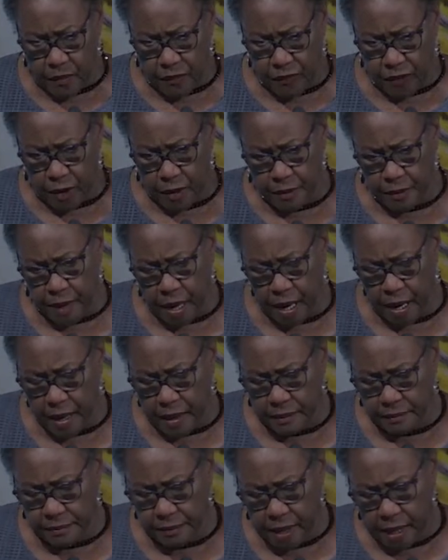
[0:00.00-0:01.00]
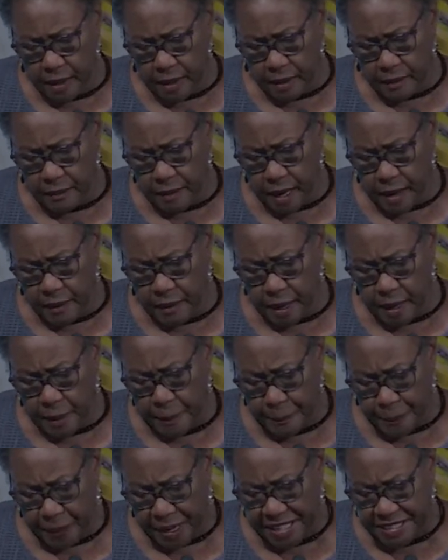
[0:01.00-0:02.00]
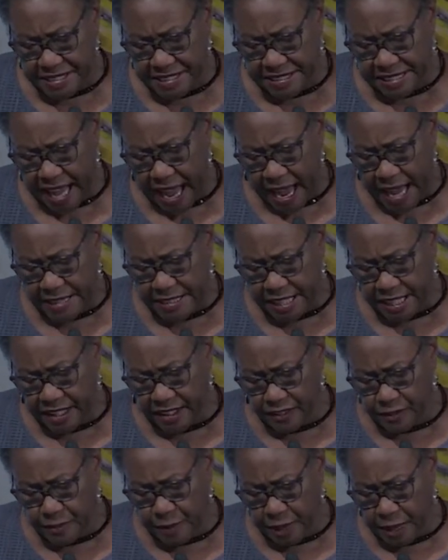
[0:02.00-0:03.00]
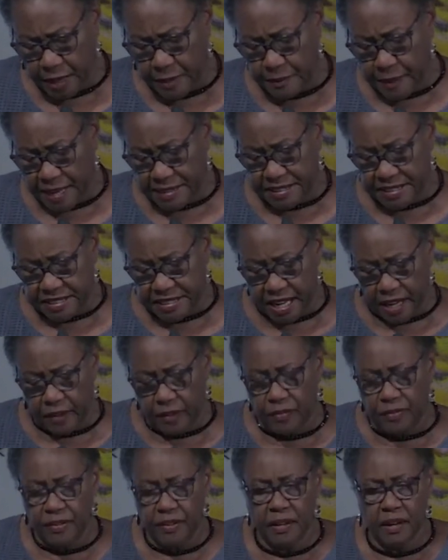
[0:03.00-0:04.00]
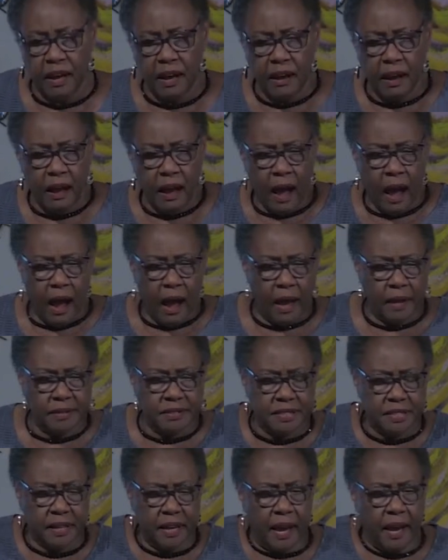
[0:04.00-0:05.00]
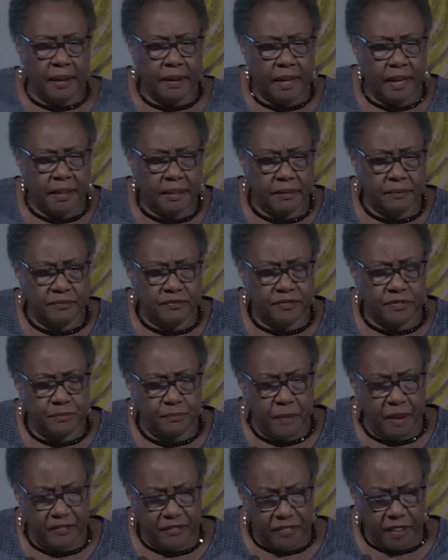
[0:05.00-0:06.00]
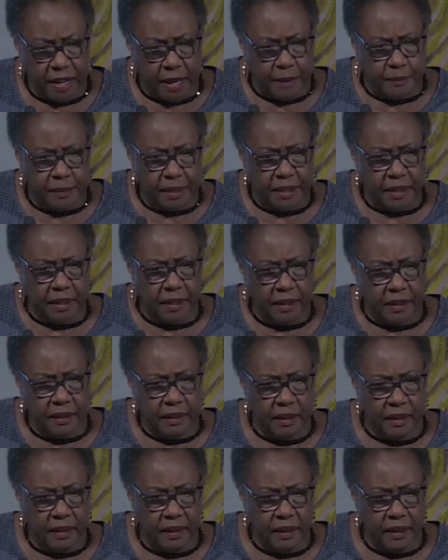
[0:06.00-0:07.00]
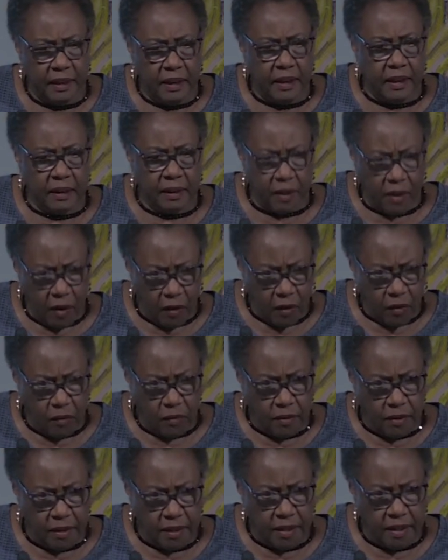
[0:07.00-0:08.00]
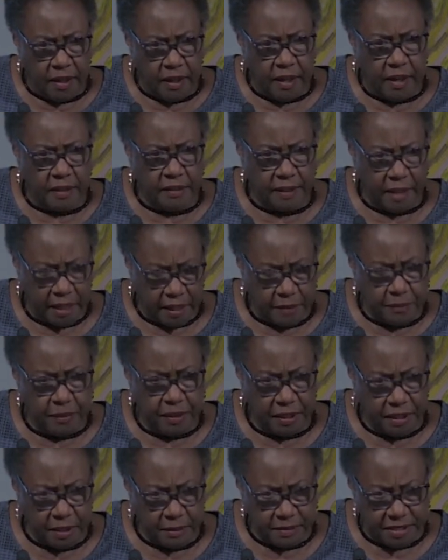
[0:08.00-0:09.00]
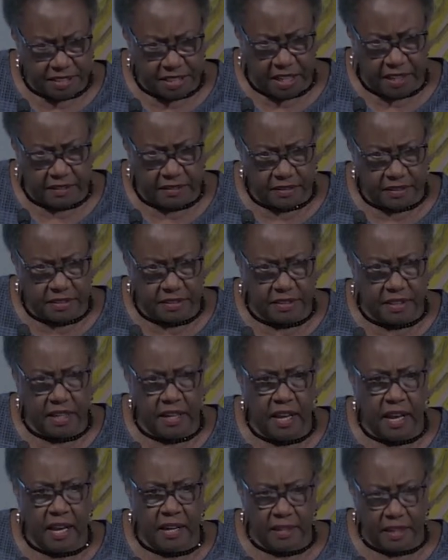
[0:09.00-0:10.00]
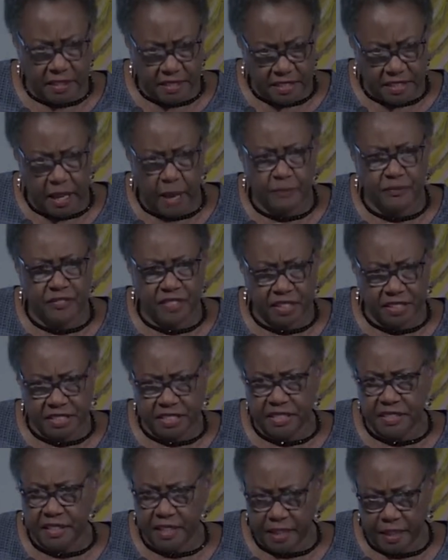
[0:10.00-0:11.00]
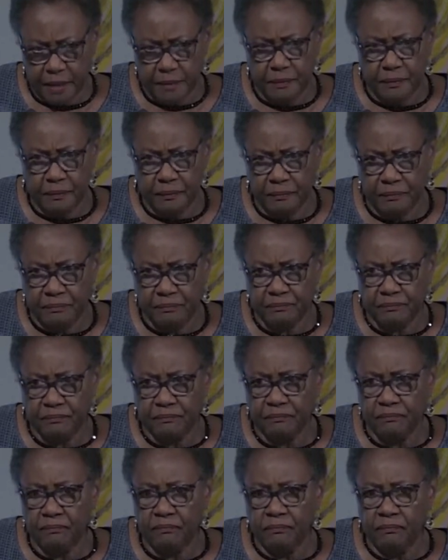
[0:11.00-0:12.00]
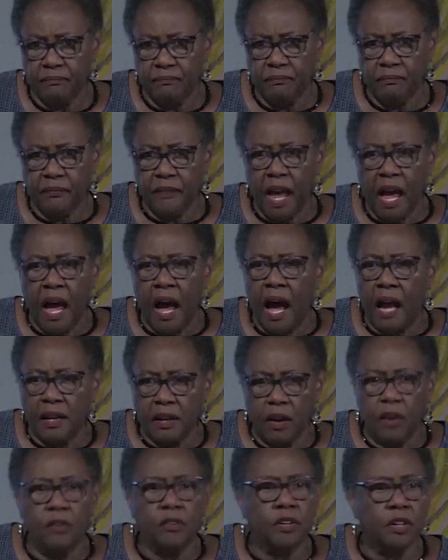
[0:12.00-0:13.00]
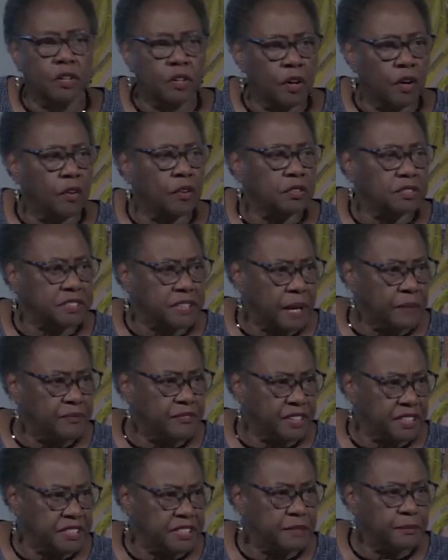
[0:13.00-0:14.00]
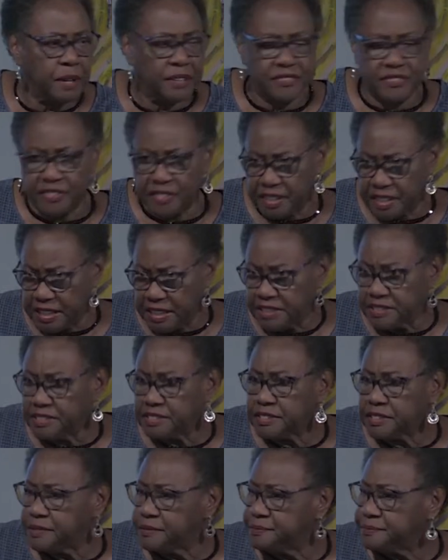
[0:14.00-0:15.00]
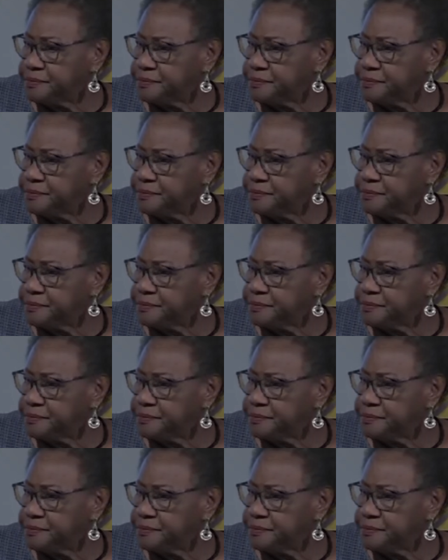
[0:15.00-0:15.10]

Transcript: from embracing the idea of being myself, I let my family go and they can be themselves, and I stopped fixing them. I long ago stopped fixing my friends.